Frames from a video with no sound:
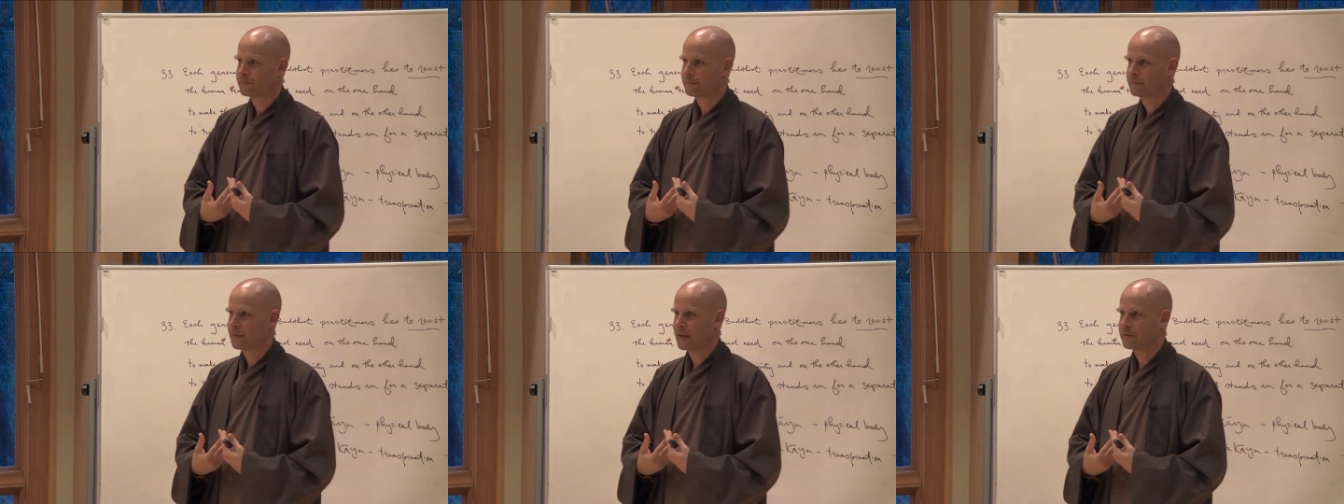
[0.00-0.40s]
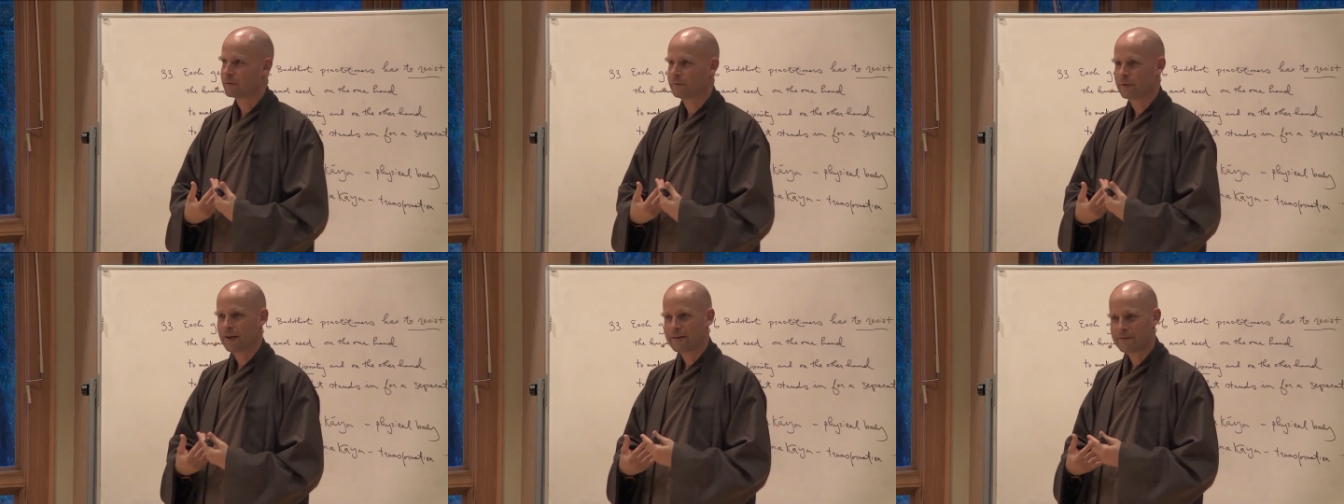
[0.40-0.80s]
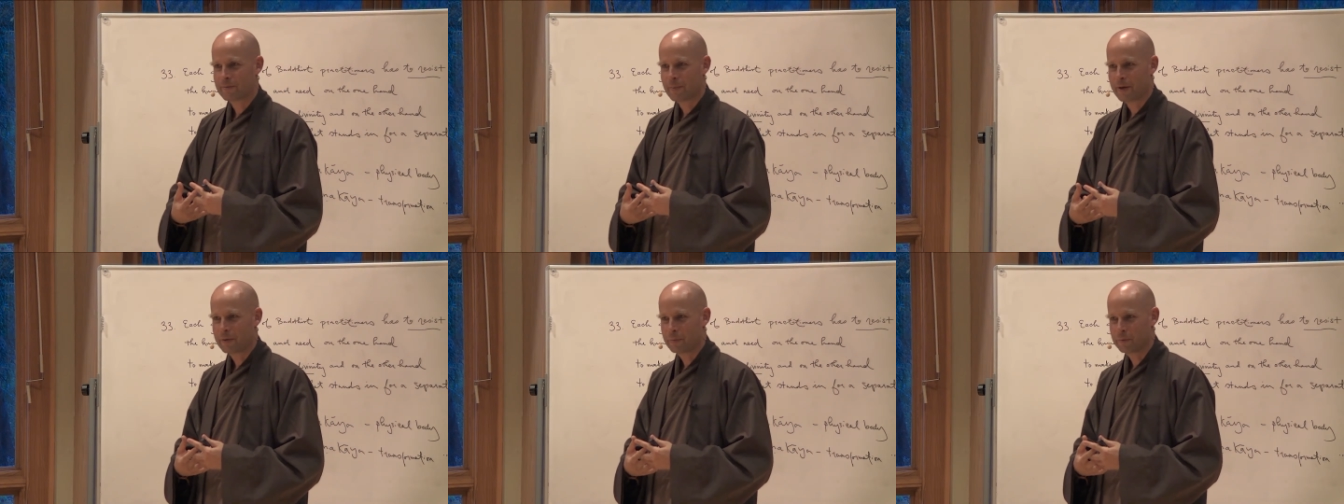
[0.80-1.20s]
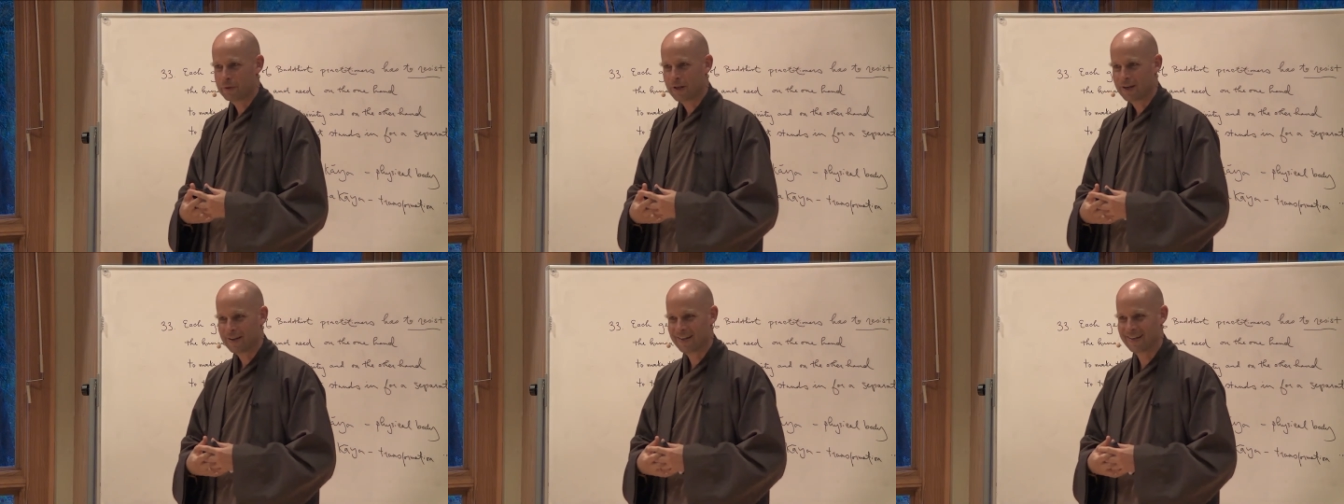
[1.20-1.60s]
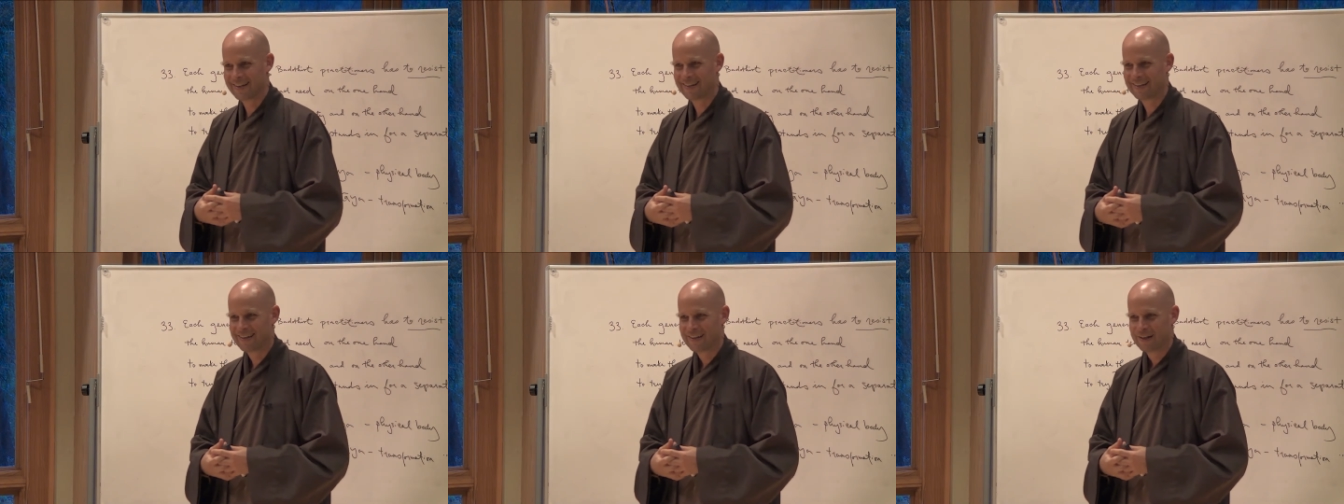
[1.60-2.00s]
not so nice about the Buddha,
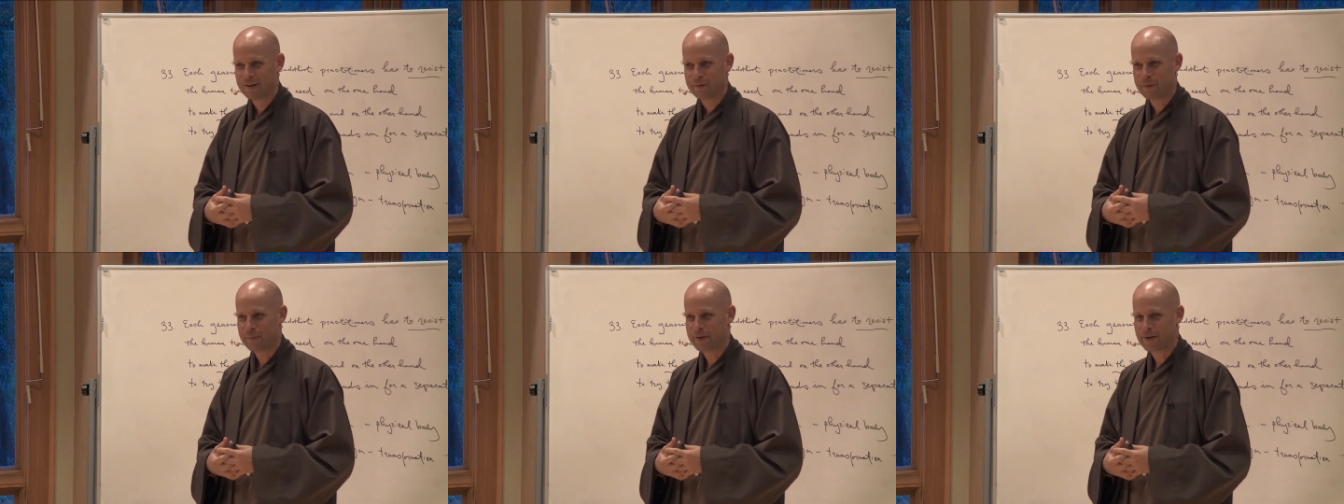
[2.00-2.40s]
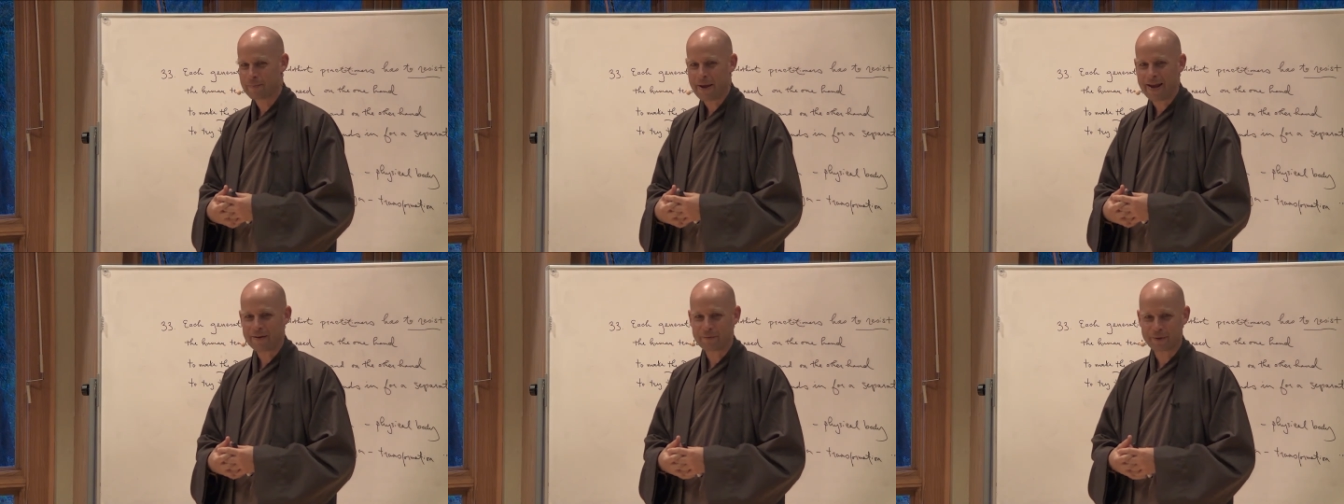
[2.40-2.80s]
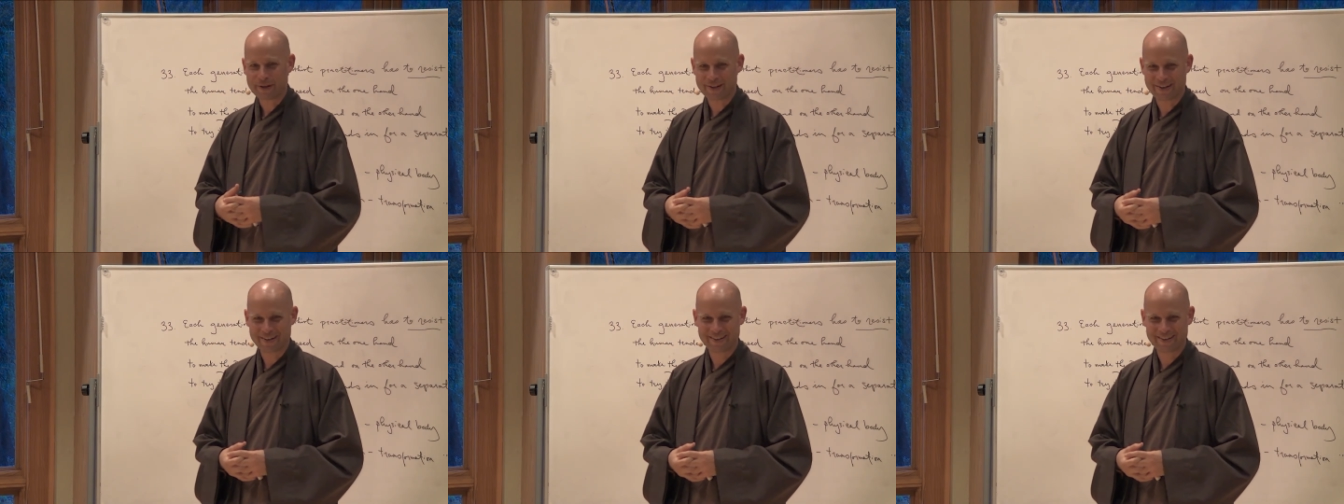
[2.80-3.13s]
we become angry.